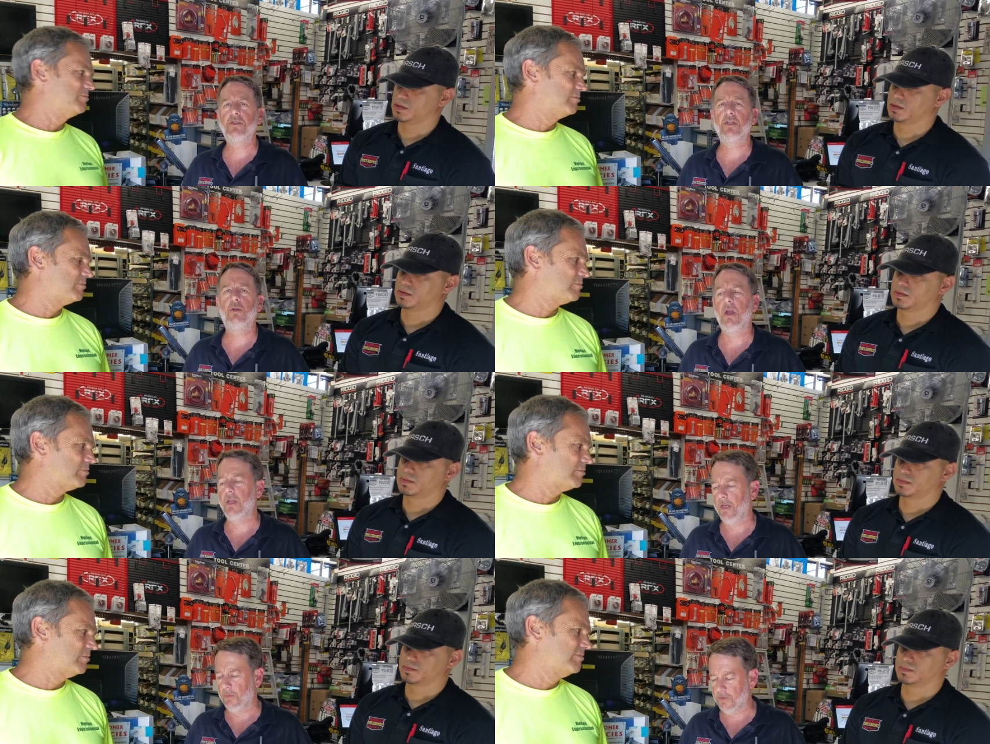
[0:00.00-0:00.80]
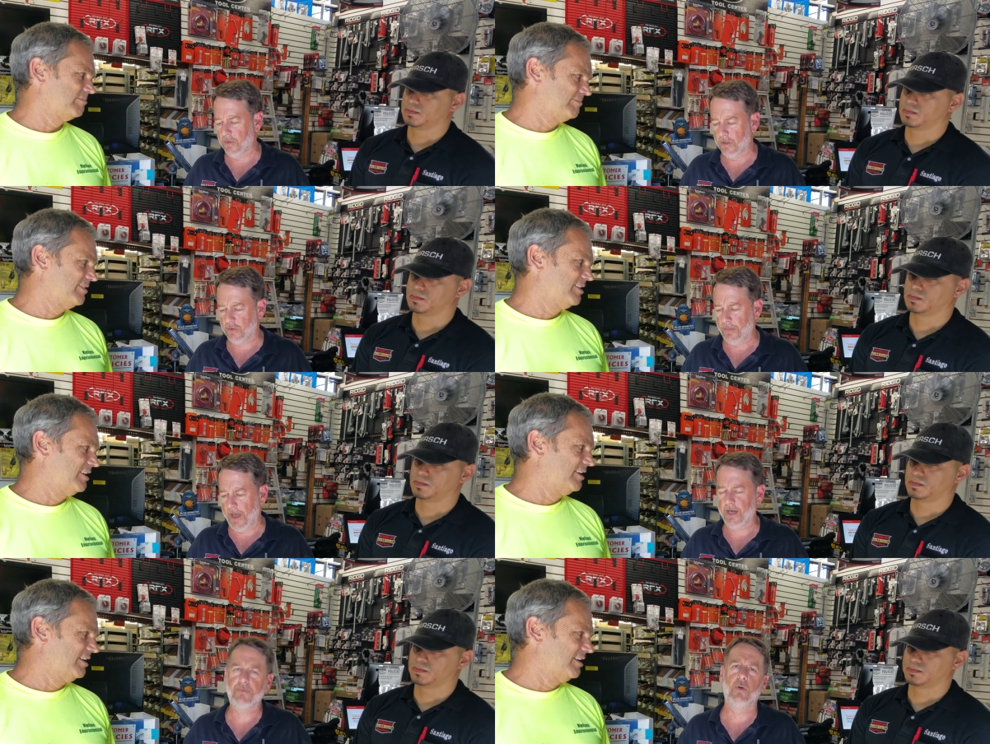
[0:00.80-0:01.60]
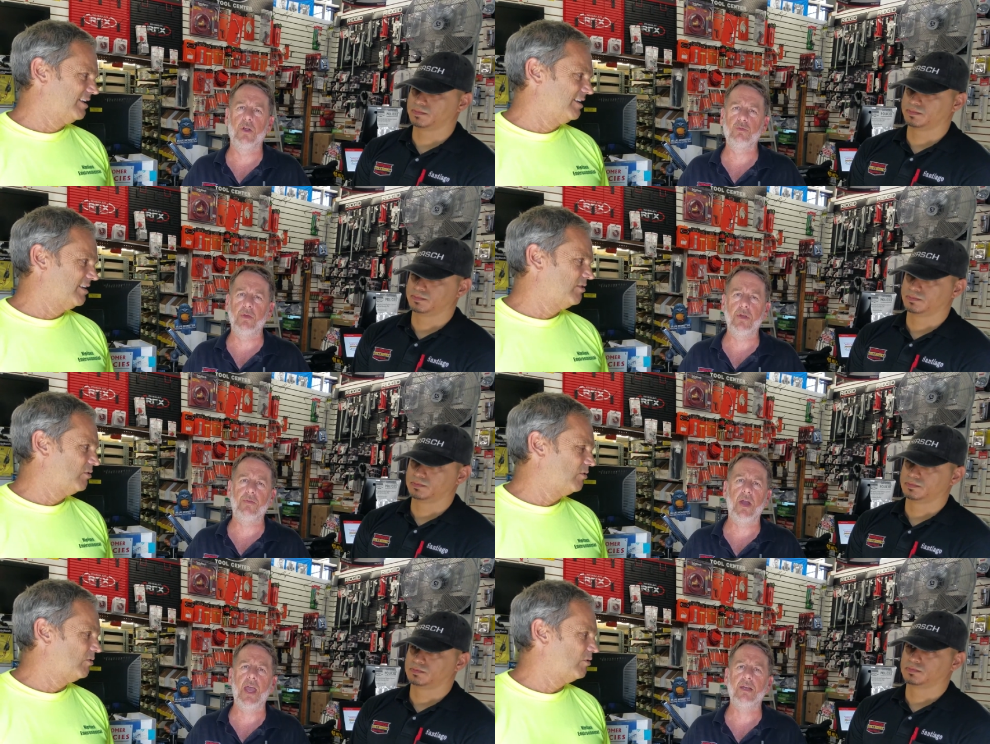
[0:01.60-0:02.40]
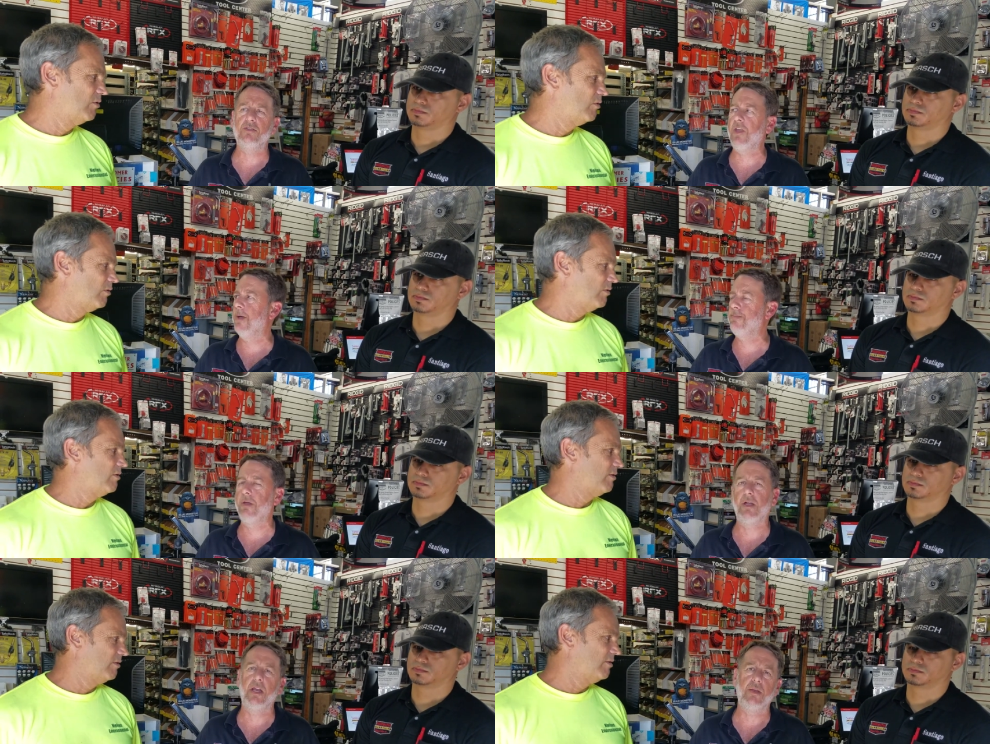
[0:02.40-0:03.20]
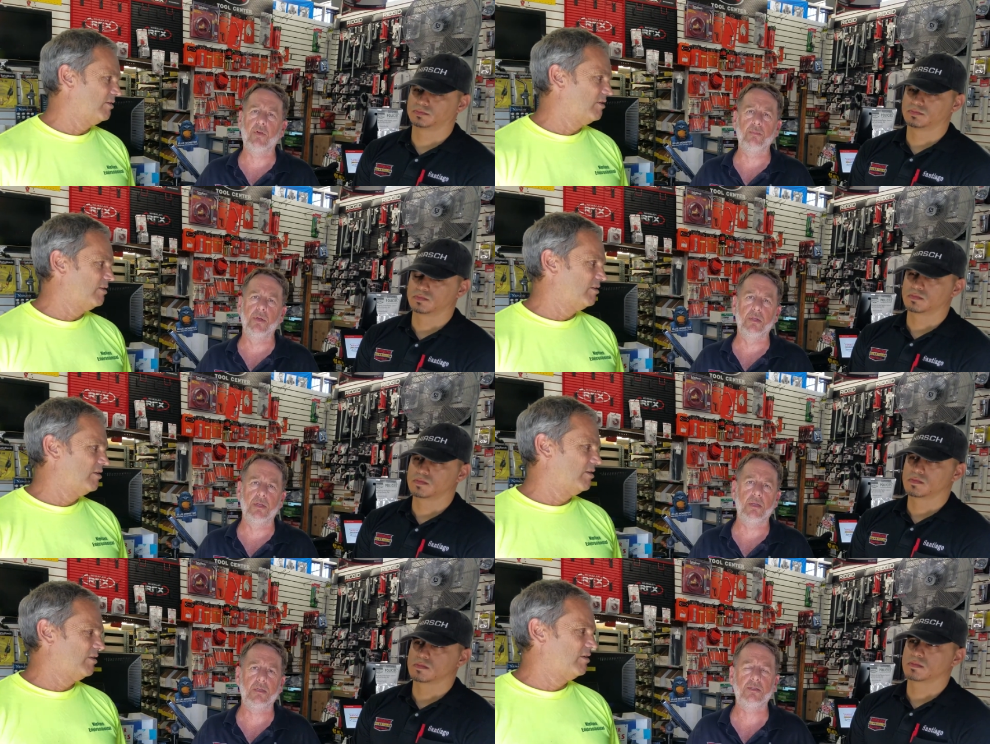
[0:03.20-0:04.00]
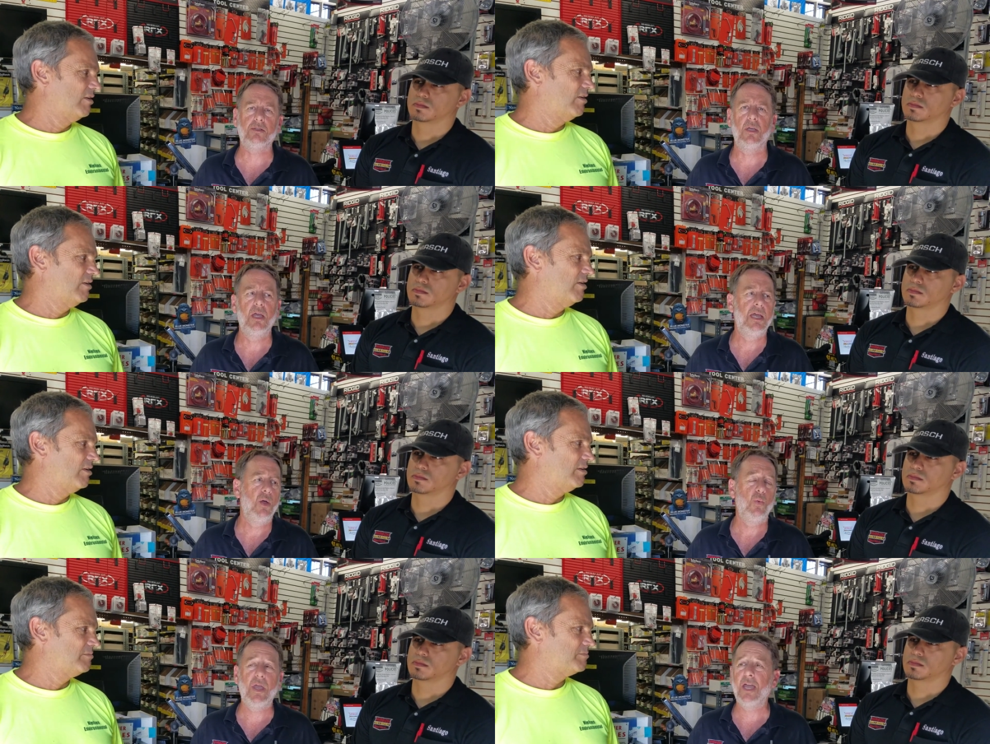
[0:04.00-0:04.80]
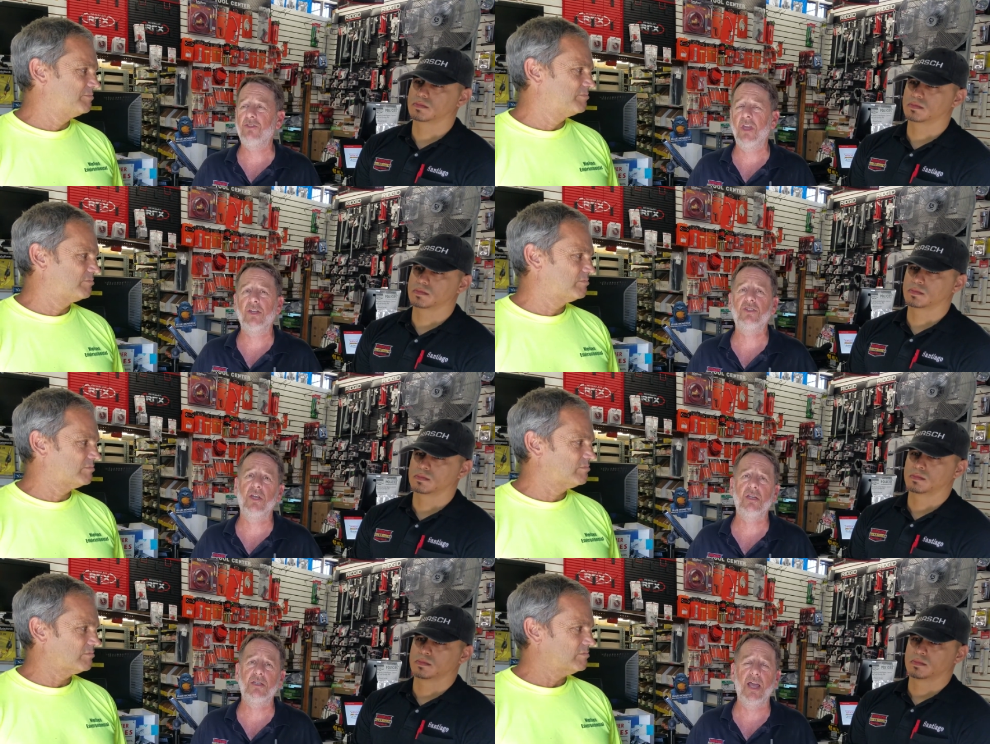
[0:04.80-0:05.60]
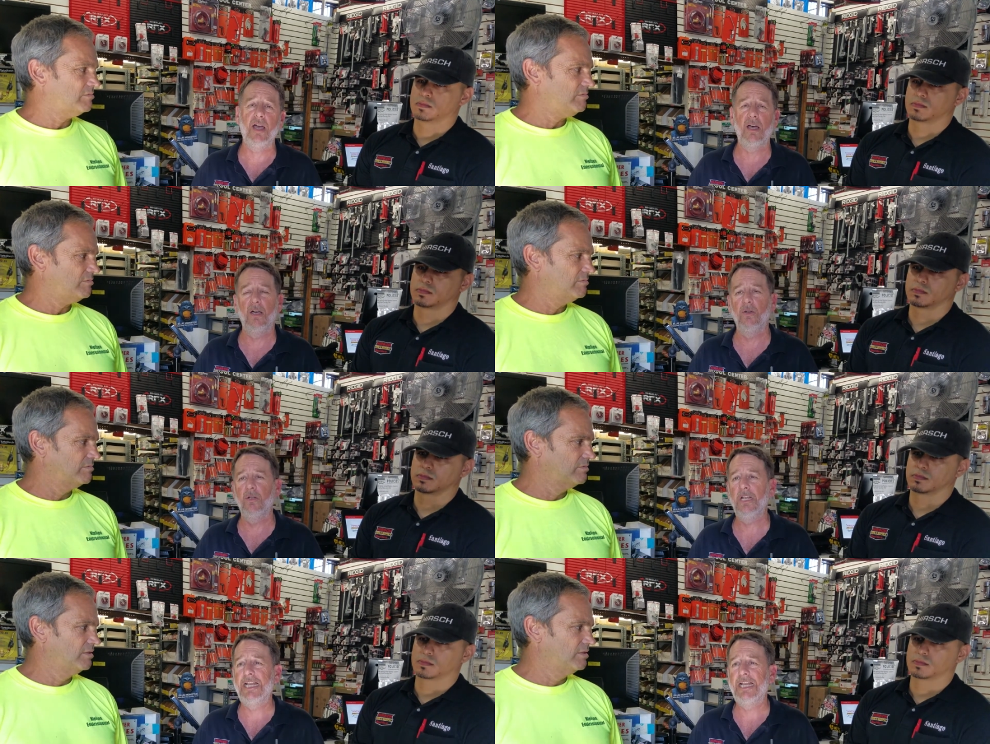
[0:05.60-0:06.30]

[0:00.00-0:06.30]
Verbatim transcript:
Speaker 1: did great. It was real traumatic for us. We've never had this happen in any of our buildings. We actually had to shut down.